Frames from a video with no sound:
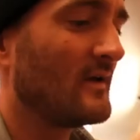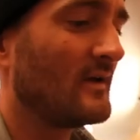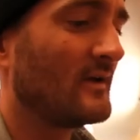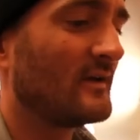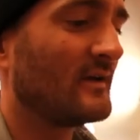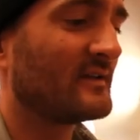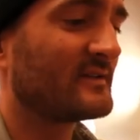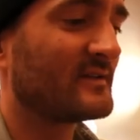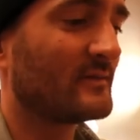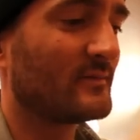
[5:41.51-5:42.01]

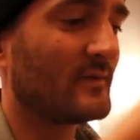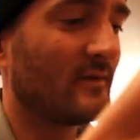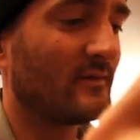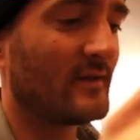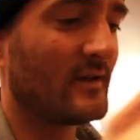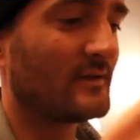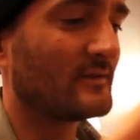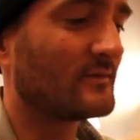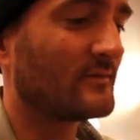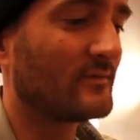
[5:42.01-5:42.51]
So sometimes
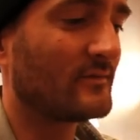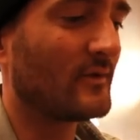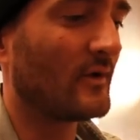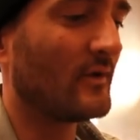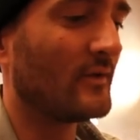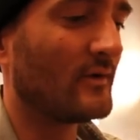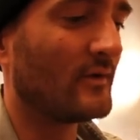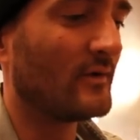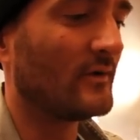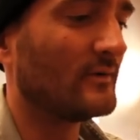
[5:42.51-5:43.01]
I throw a
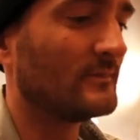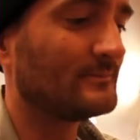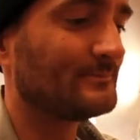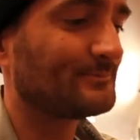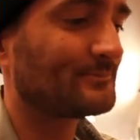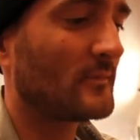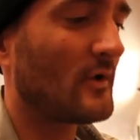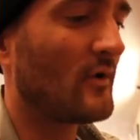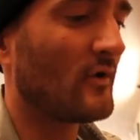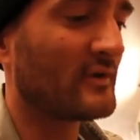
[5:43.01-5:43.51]
little
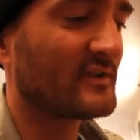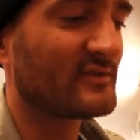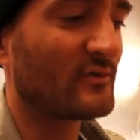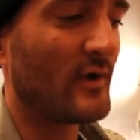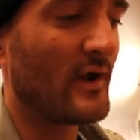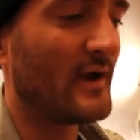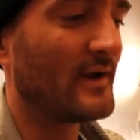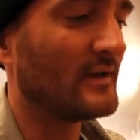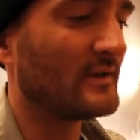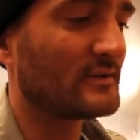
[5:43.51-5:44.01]

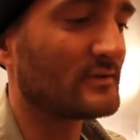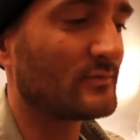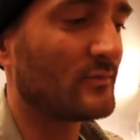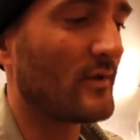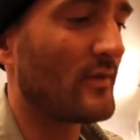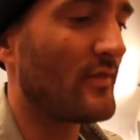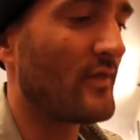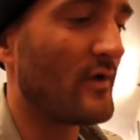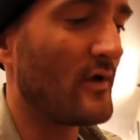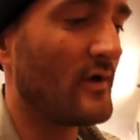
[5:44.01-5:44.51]
horseradish
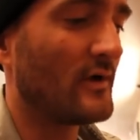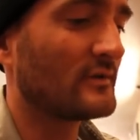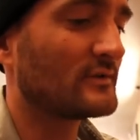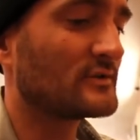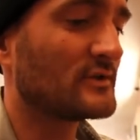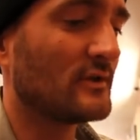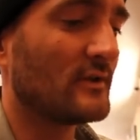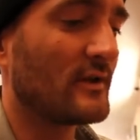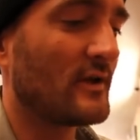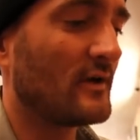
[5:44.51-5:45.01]
with
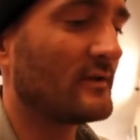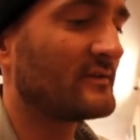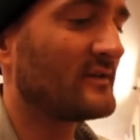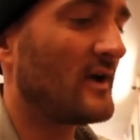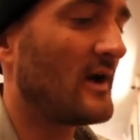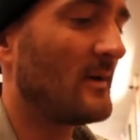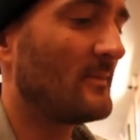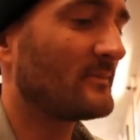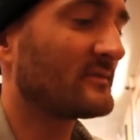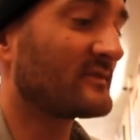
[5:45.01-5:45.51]
chili on
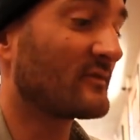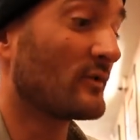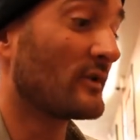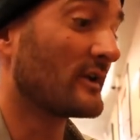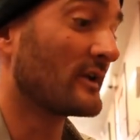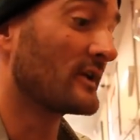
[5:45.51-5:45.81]
top. It's really